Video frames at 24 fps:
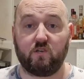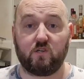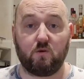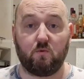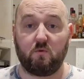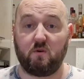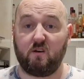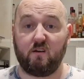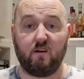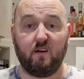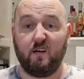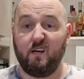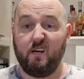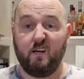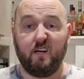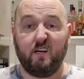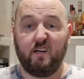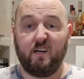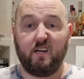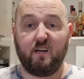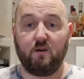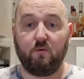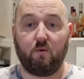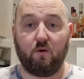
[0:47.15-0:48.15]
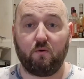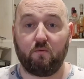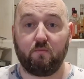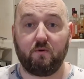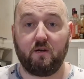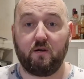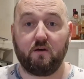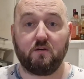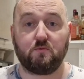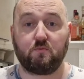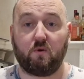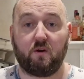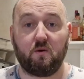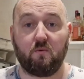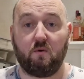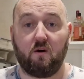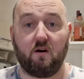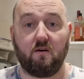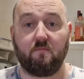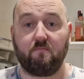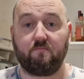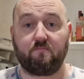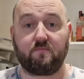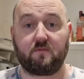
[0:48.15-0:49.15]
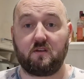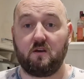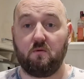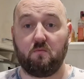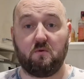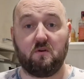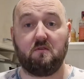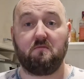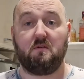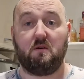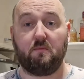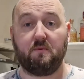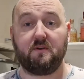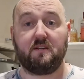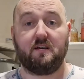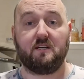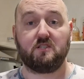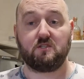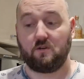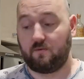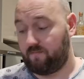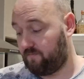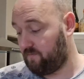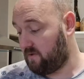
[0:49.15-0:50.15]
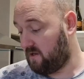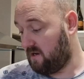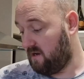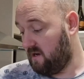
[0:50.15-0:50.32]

It was it, was, it is what it was. It was it were decent.